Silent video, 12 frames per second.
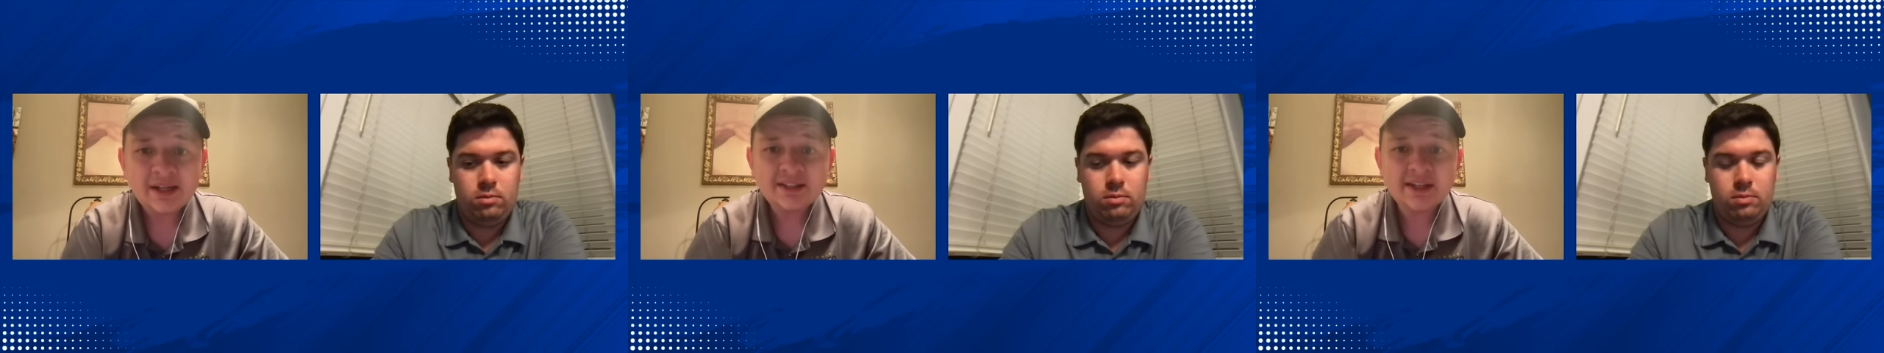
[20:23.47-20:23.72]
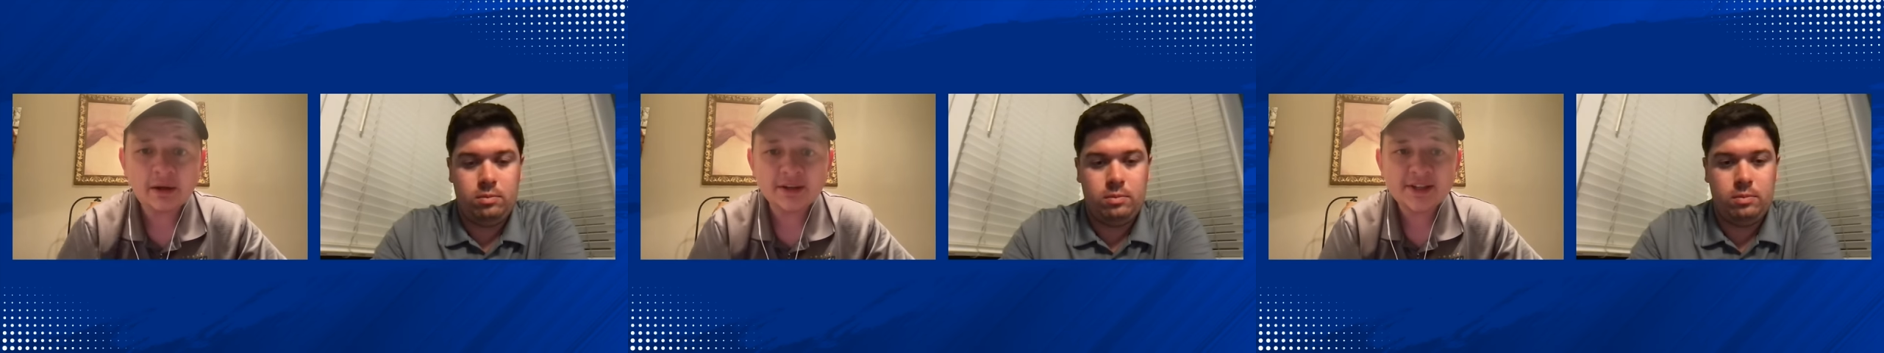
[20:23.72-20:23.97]
Speaker 1: Tell
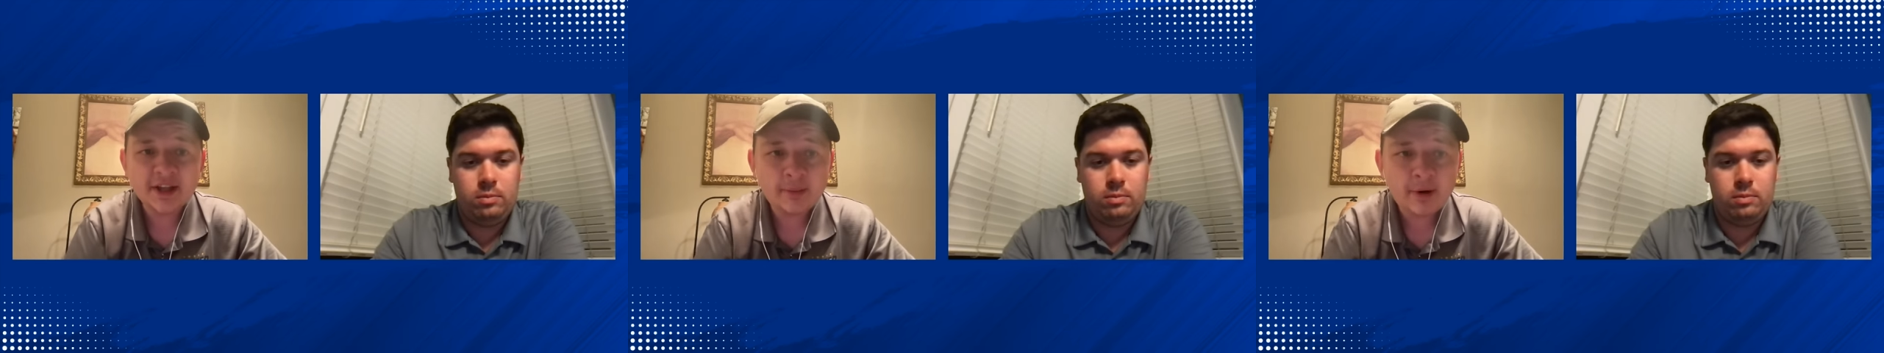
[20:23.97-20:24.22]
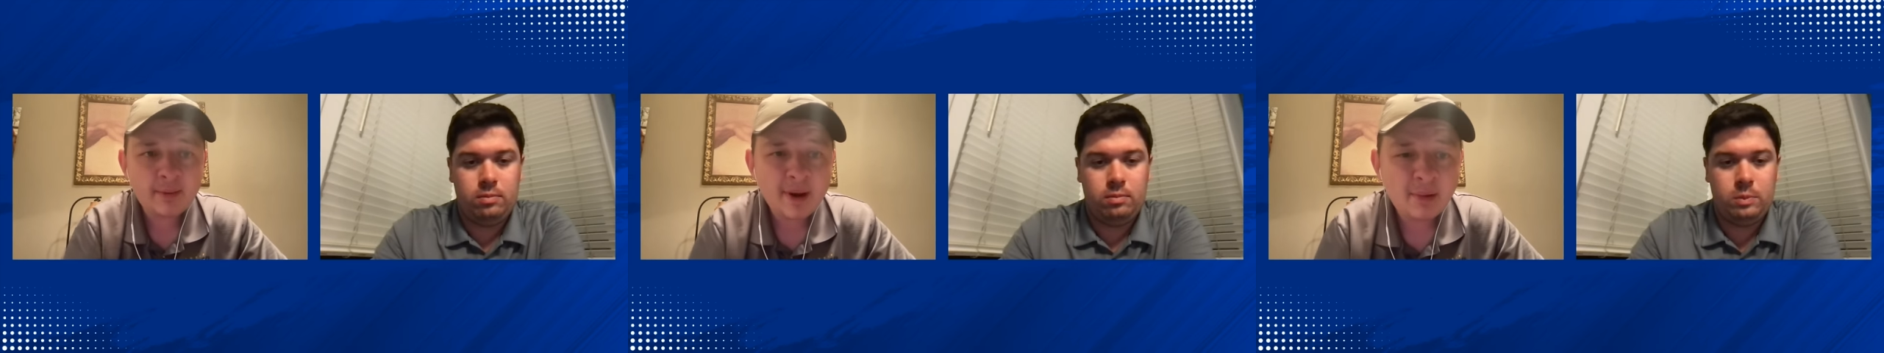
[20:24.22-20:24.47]
us a little bit
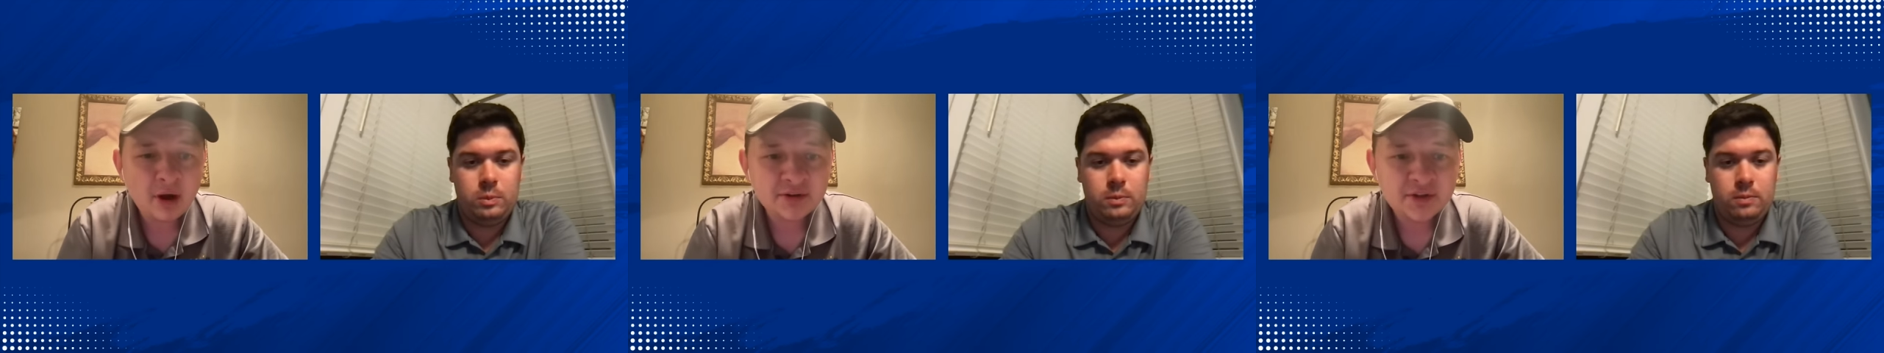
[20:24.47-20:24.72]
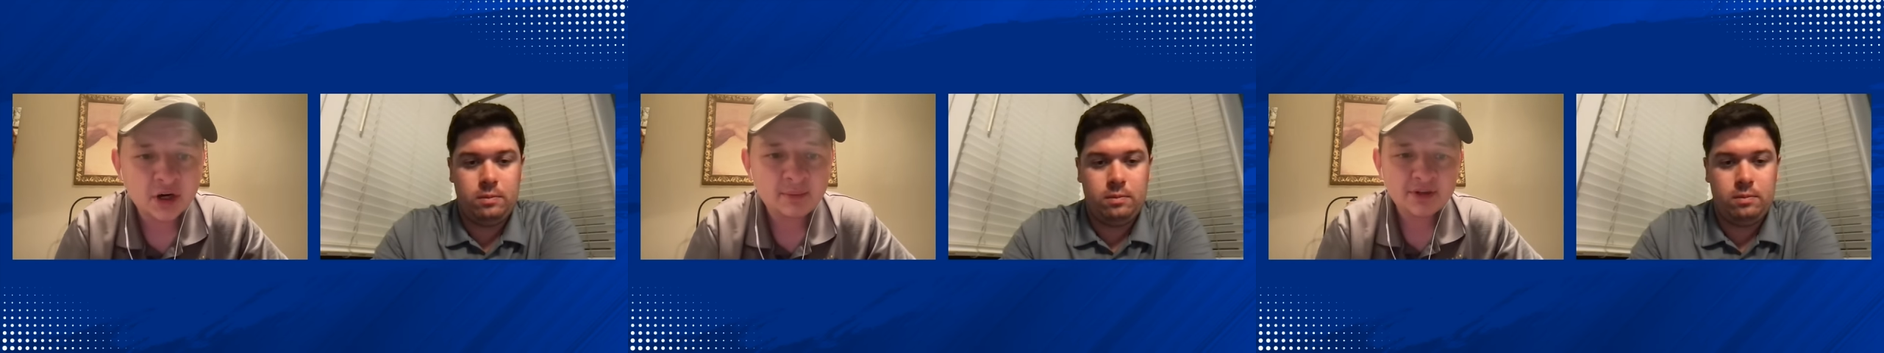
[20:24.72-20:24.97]
about Ball
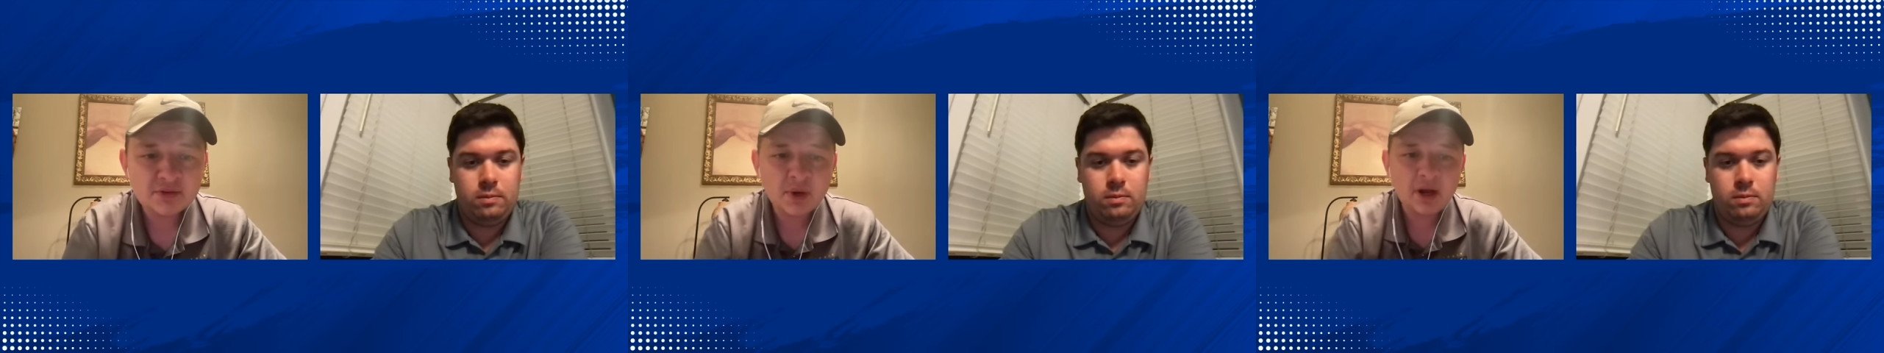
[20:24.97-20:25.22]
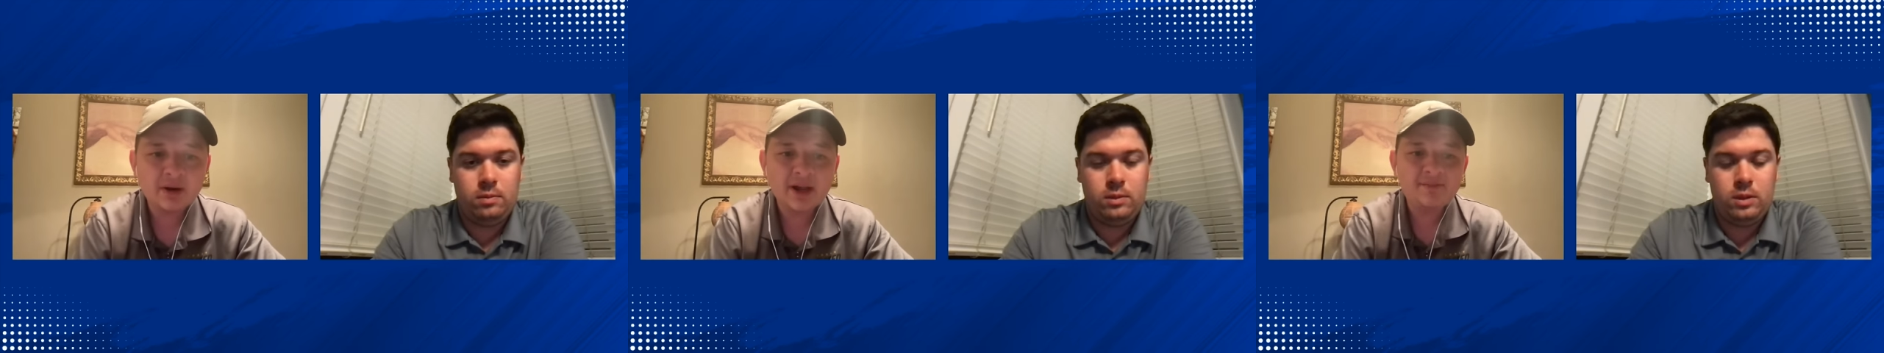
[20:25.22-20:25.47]
Durham as well,
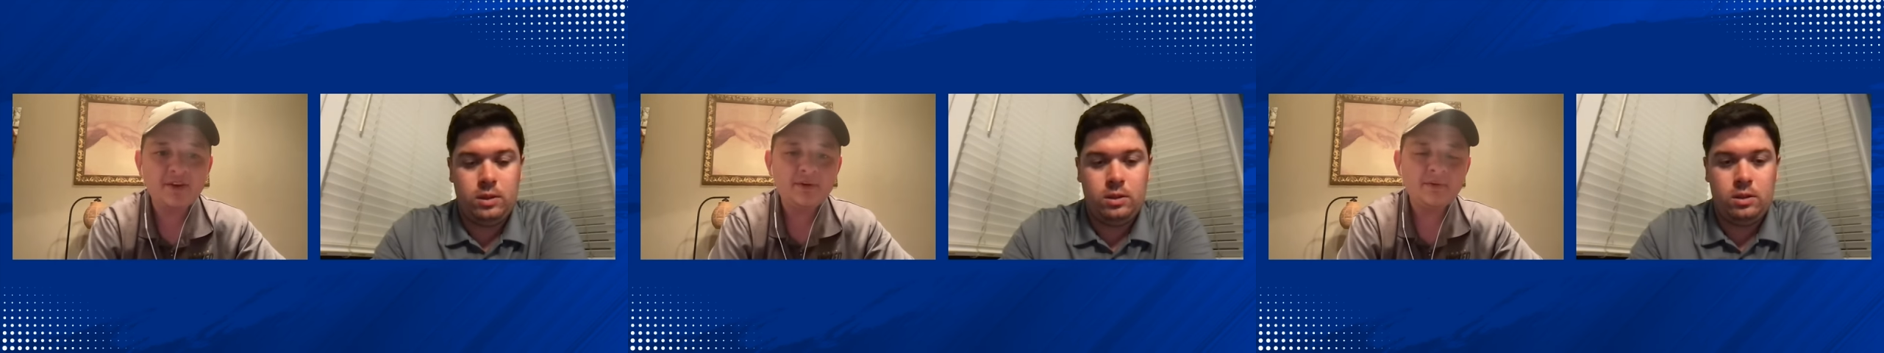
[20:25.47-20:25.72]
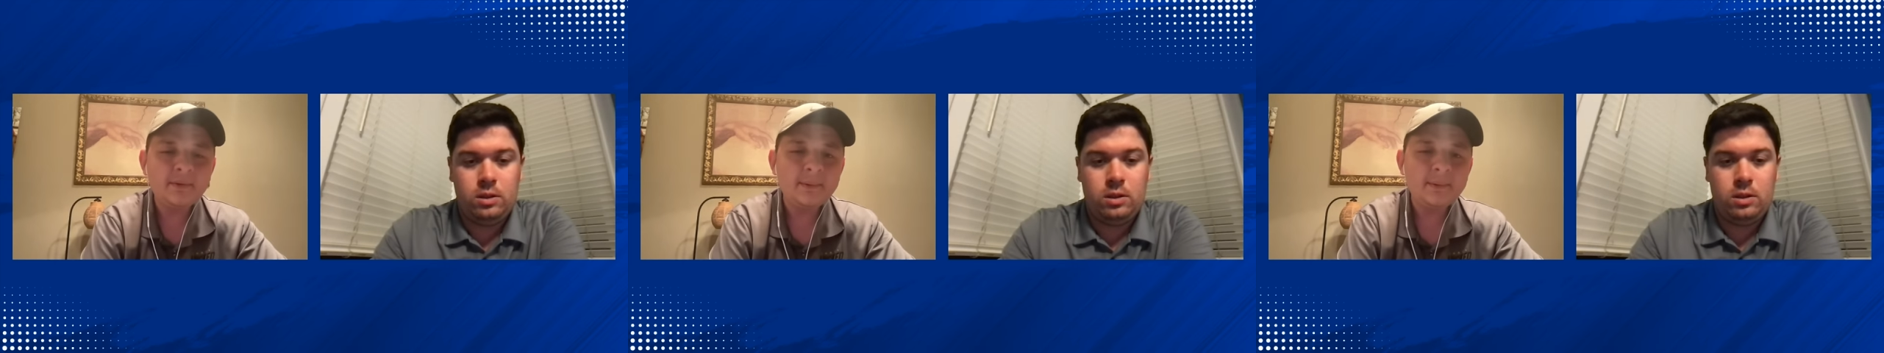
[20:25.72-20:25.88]
Kevin.